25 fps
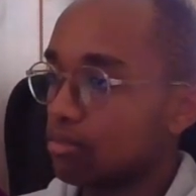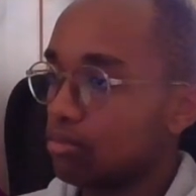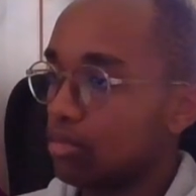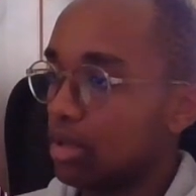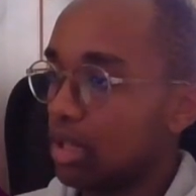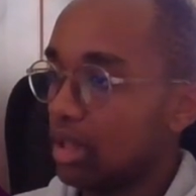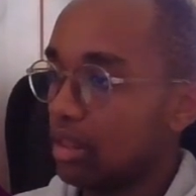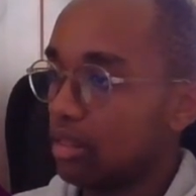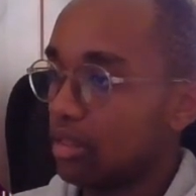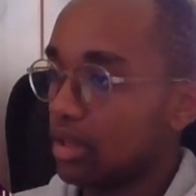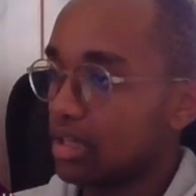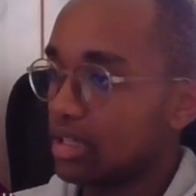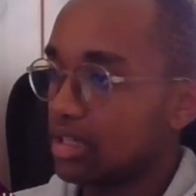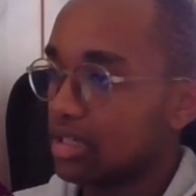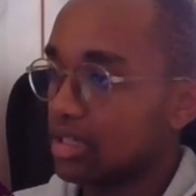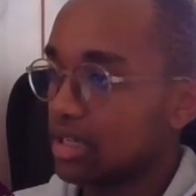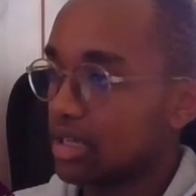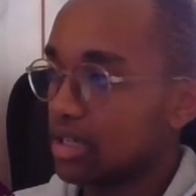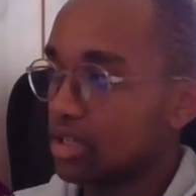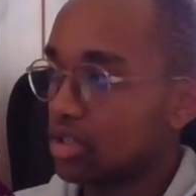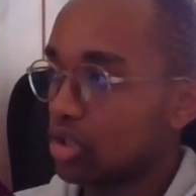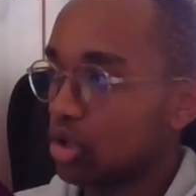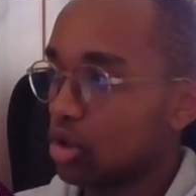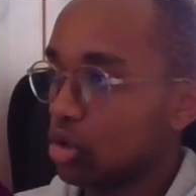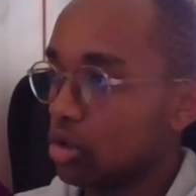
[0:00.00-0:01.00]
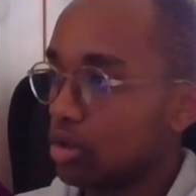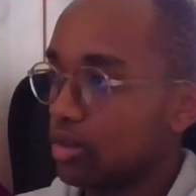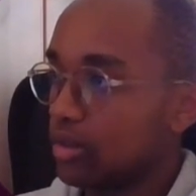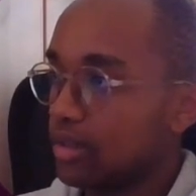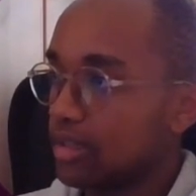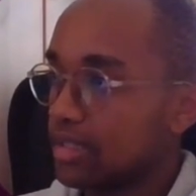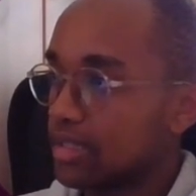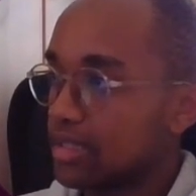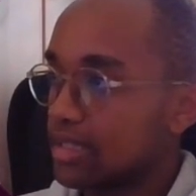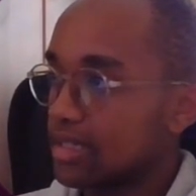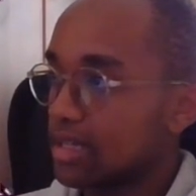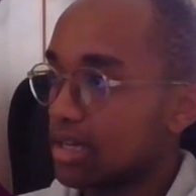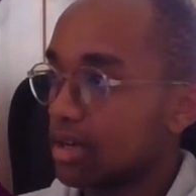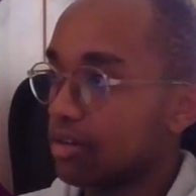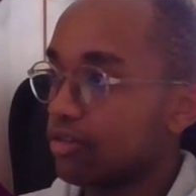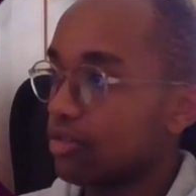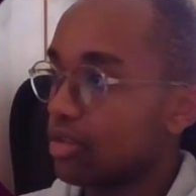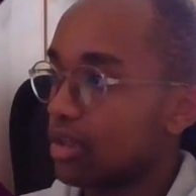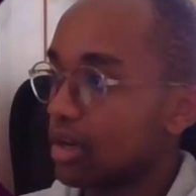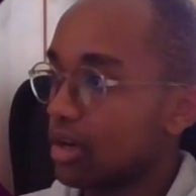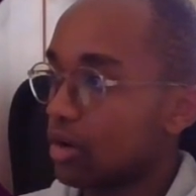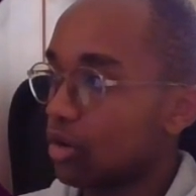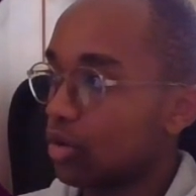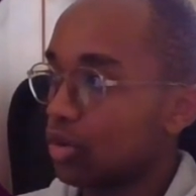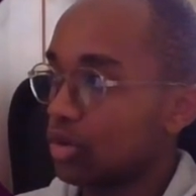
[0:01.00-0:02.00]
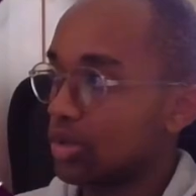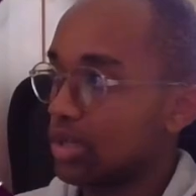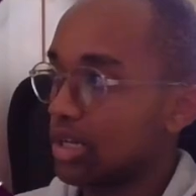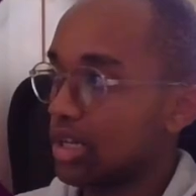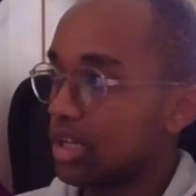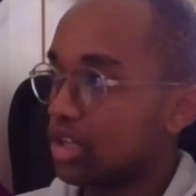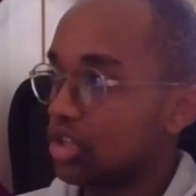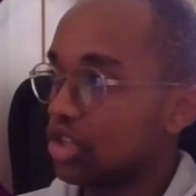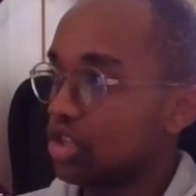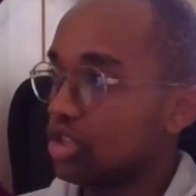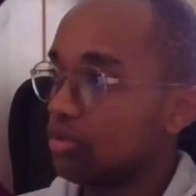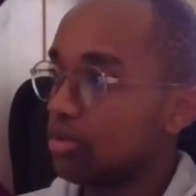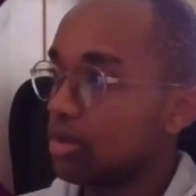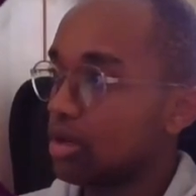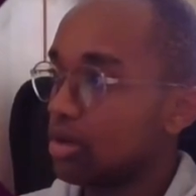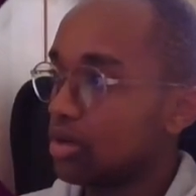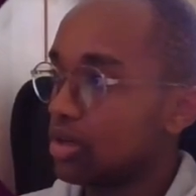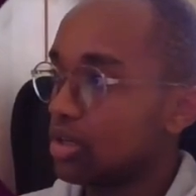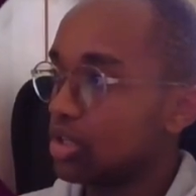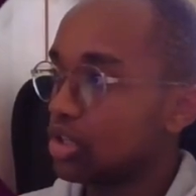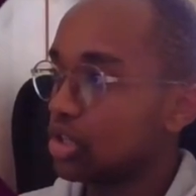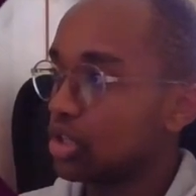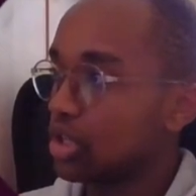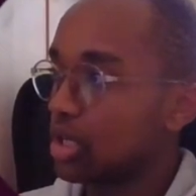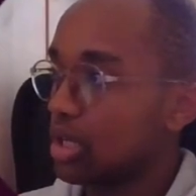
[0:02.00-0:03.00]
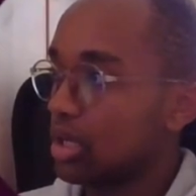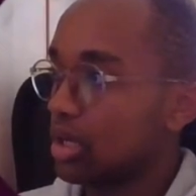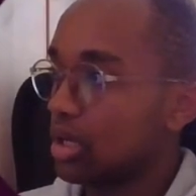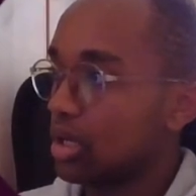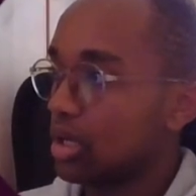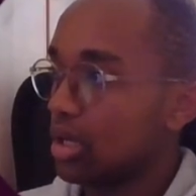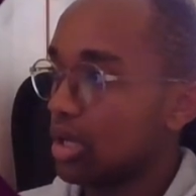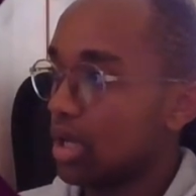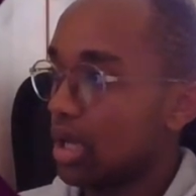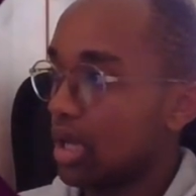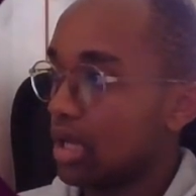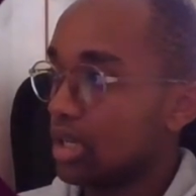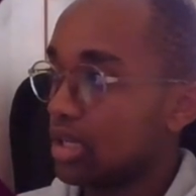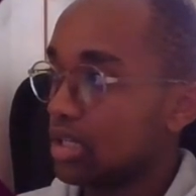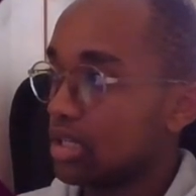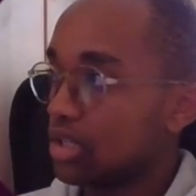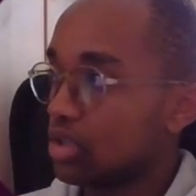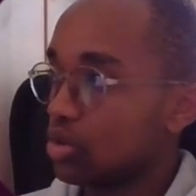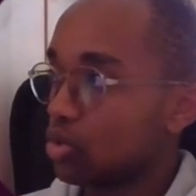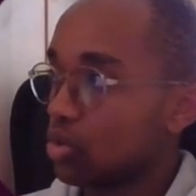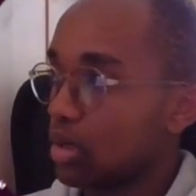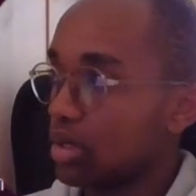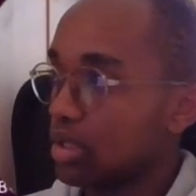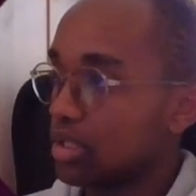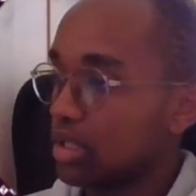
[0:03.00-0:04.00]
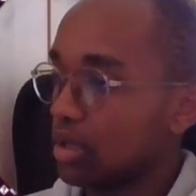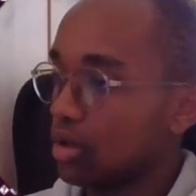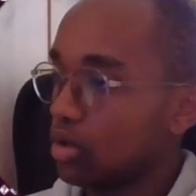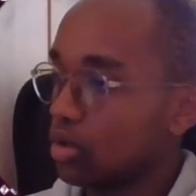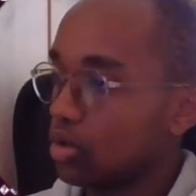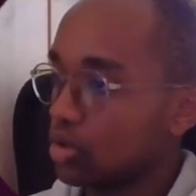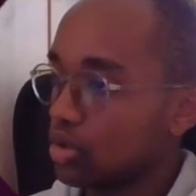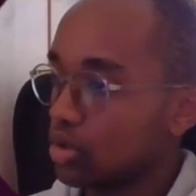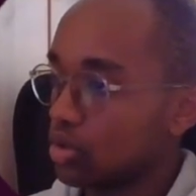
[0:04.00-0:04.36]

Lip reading: meaning that it has all this stuff that looks like gibberish, and it is quite a lot.